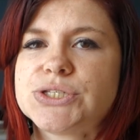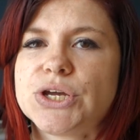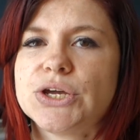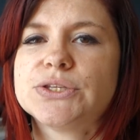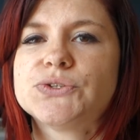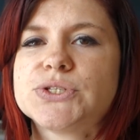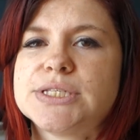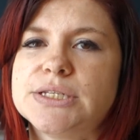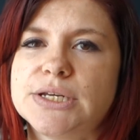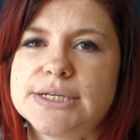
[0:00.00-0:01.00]
so the doctors
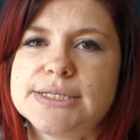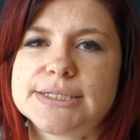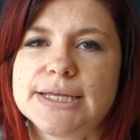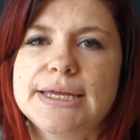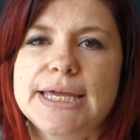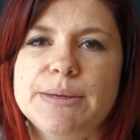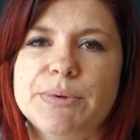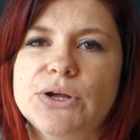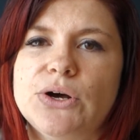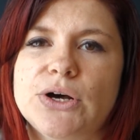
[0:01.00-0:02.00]
and nurses can keep
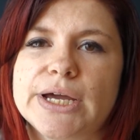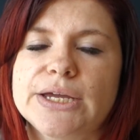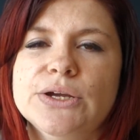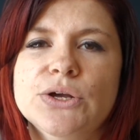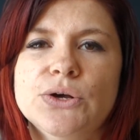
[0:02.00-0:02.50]
an eye